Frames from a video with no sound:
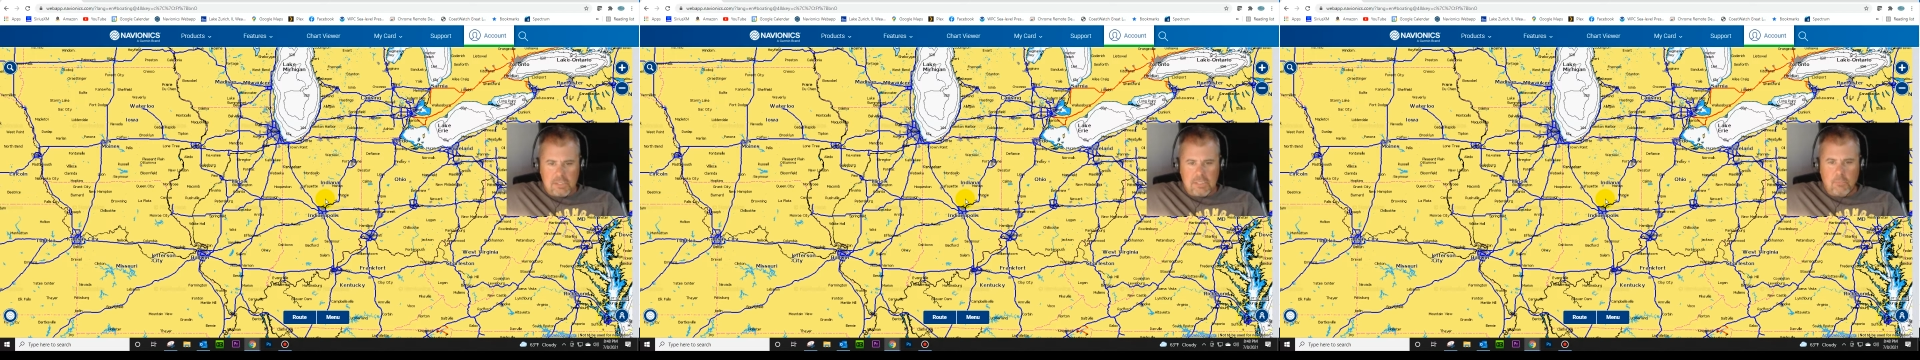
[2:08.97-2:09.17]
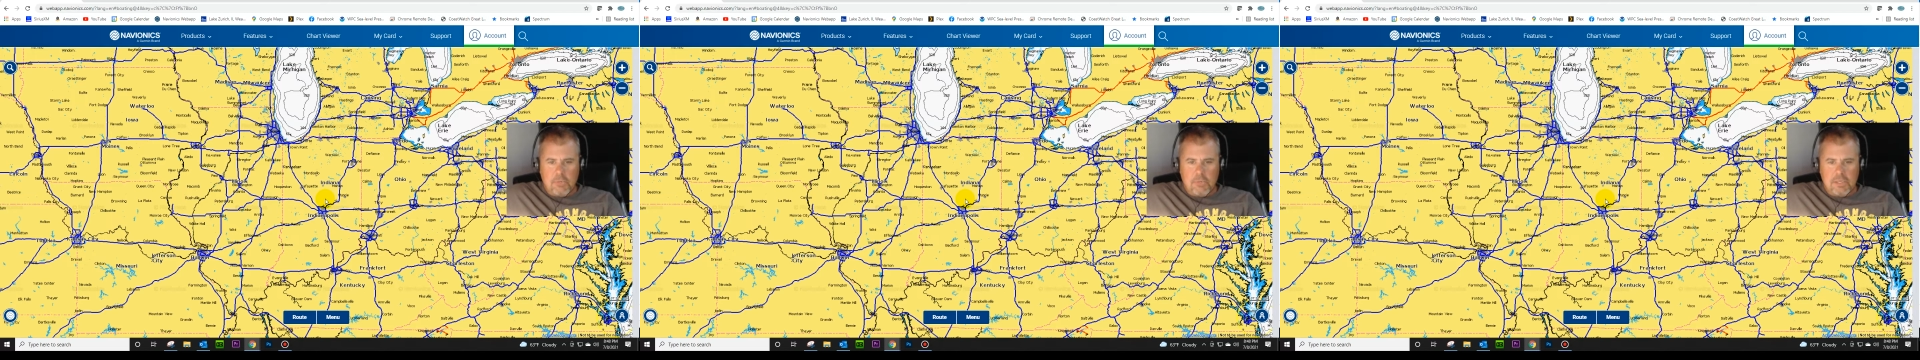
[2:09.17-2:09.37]
I
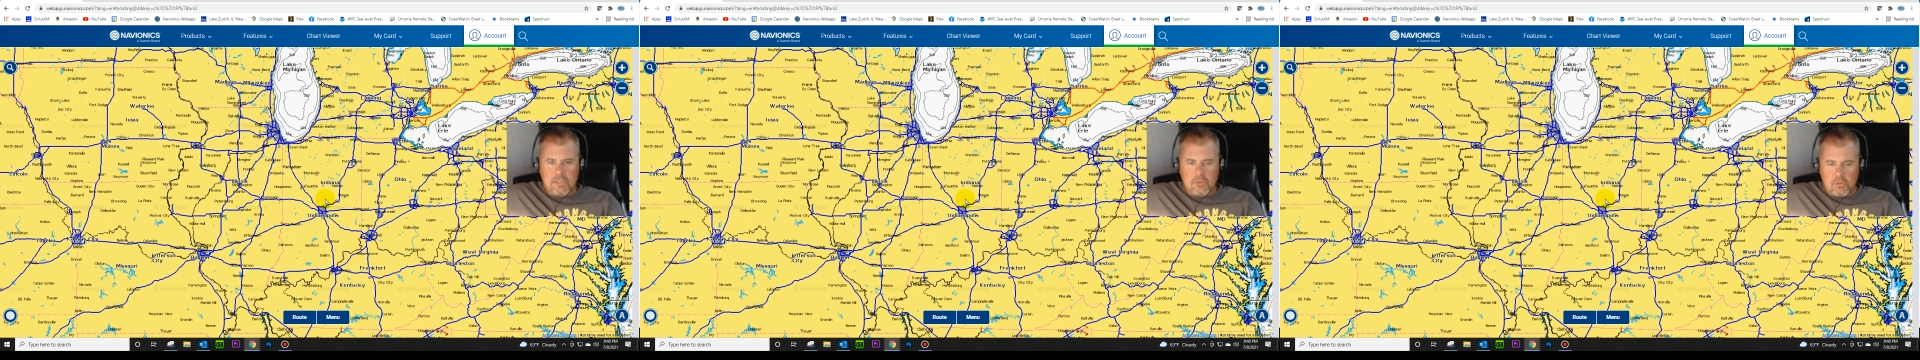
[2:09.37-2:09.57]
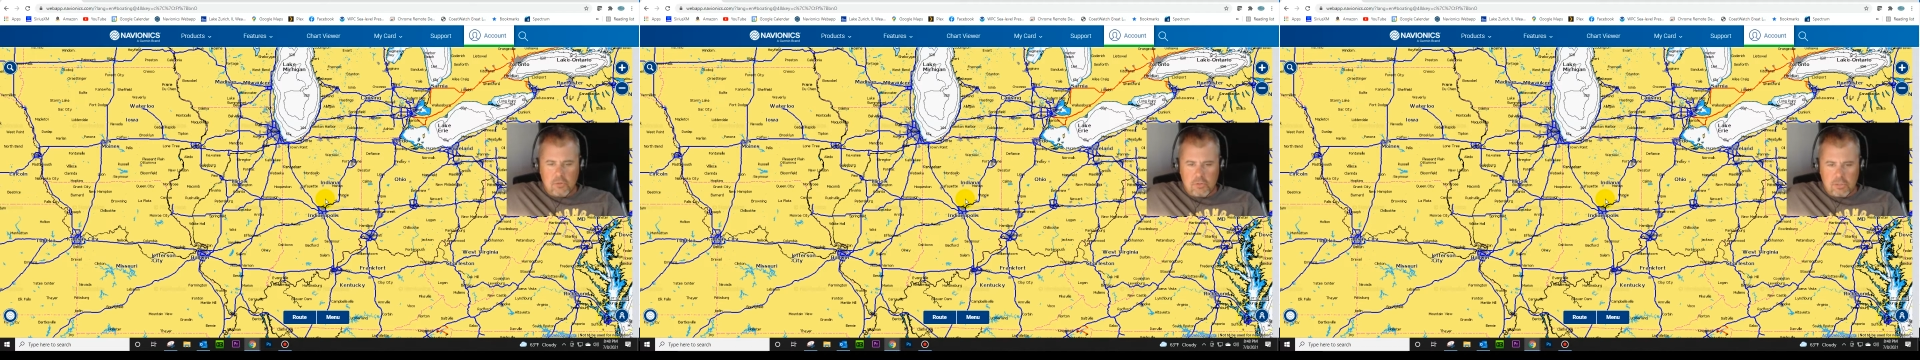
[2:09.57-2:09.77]
wanted to
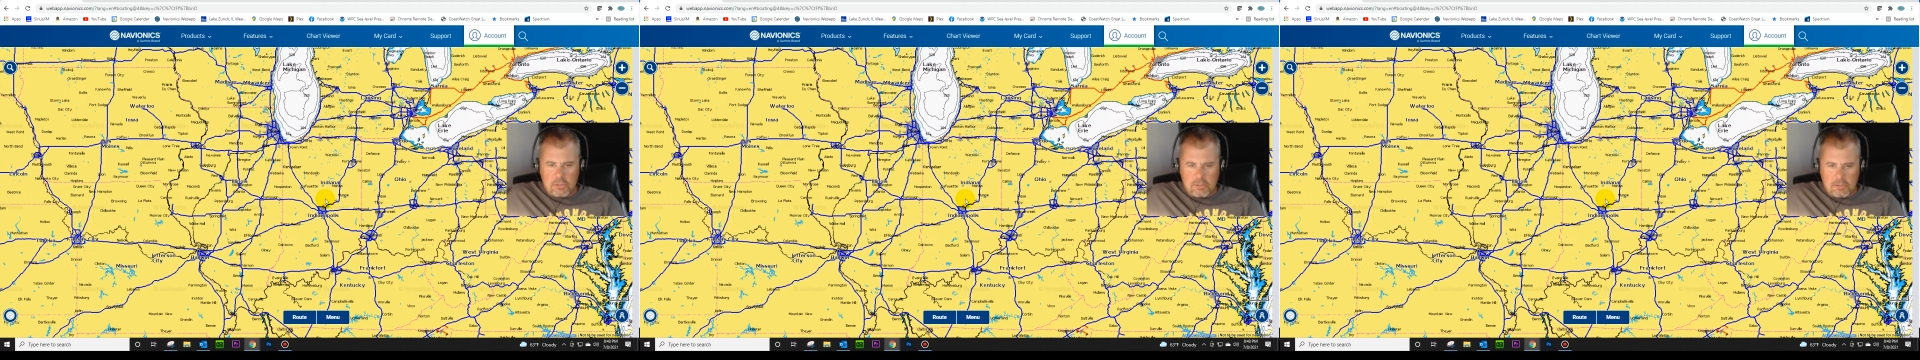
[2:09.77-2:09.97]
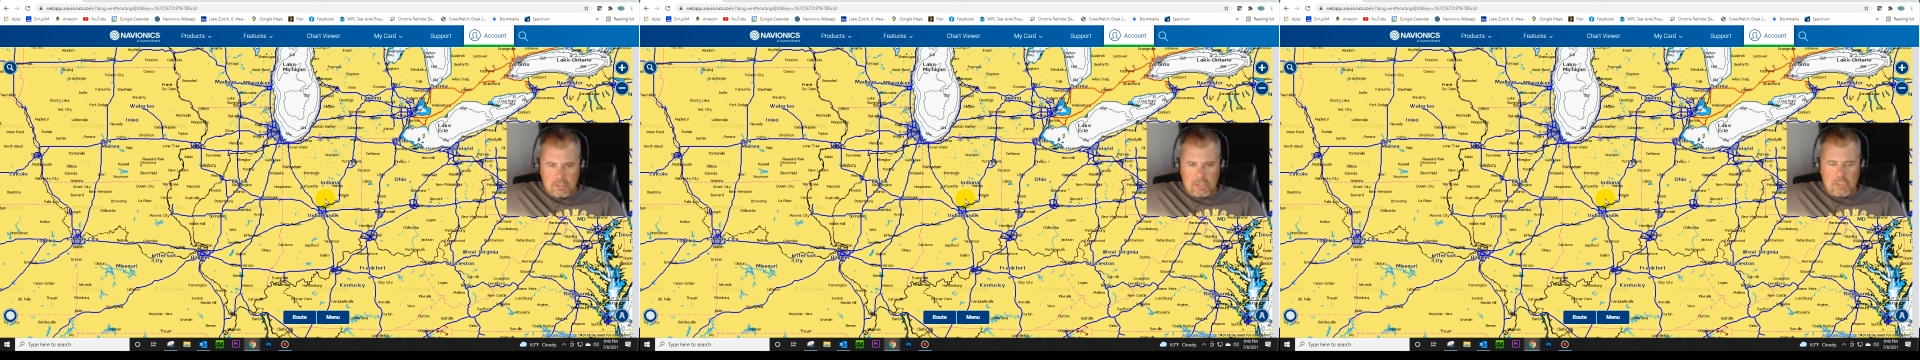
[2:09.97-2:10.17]
learn the
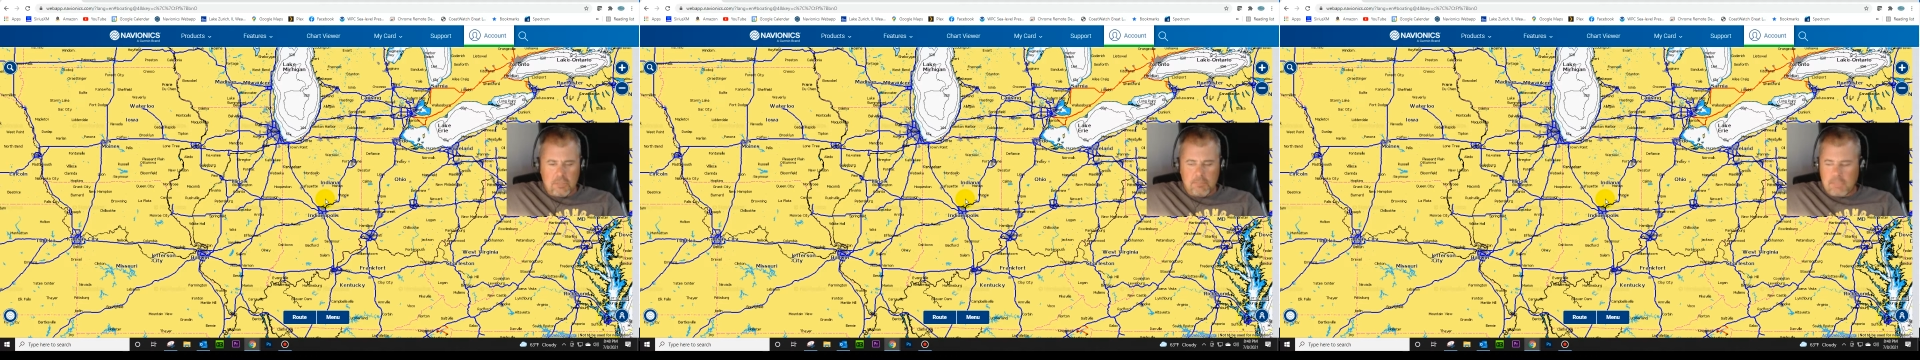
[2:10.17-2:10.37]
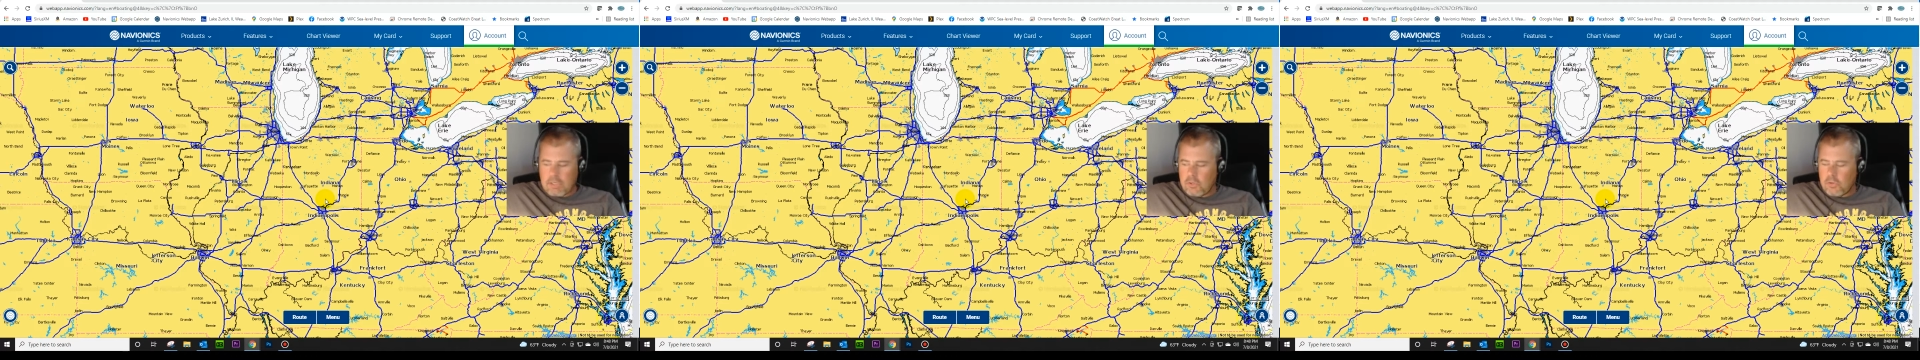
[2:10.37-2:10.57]
lake on
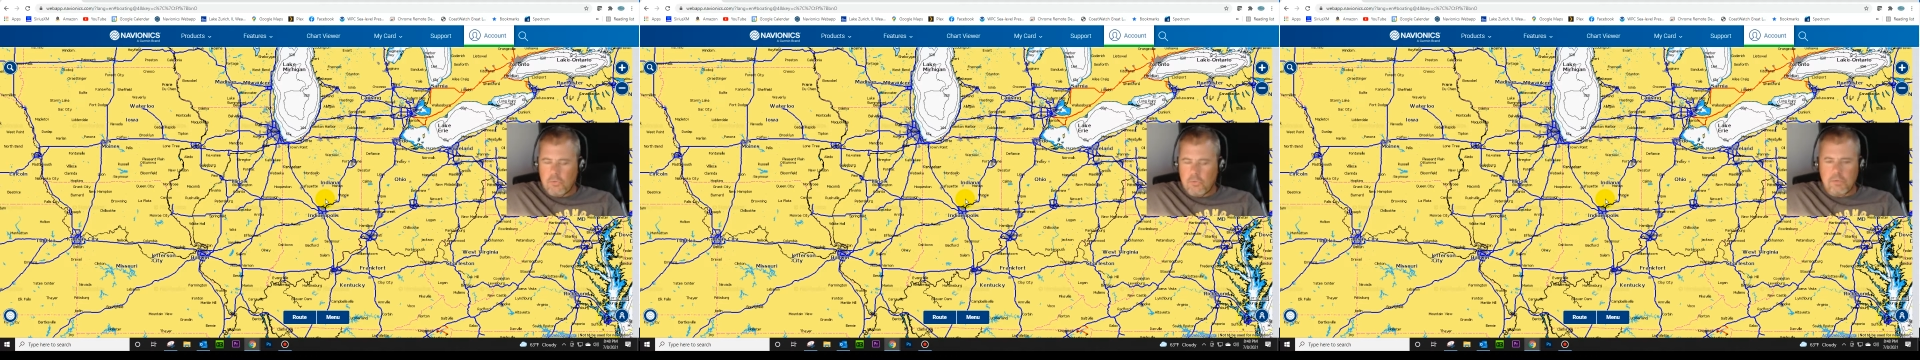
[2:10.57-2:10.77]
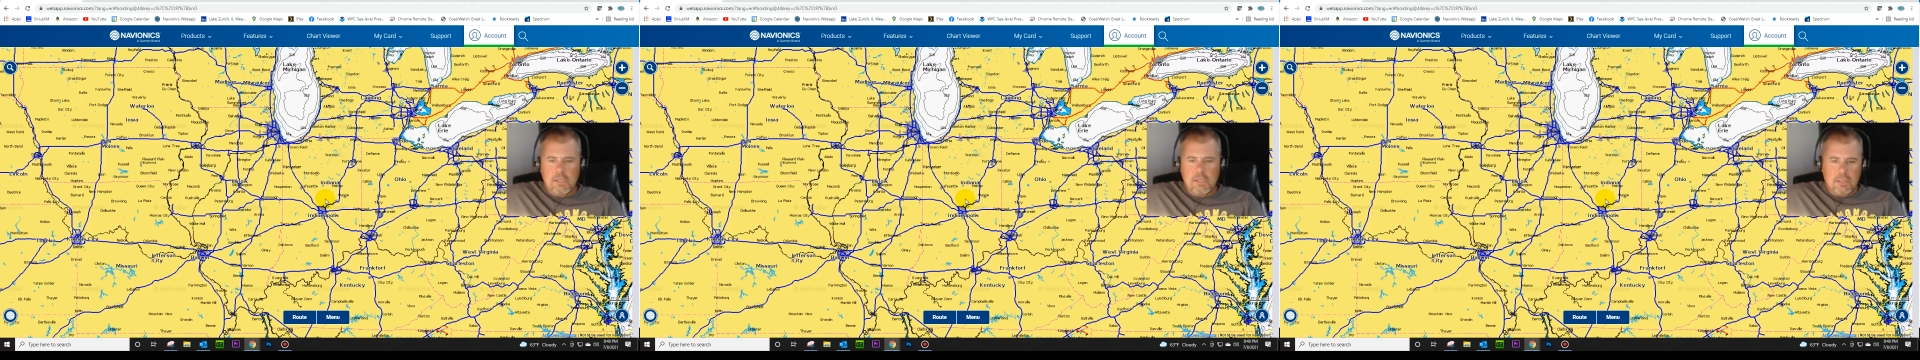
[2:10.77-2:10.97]
my own,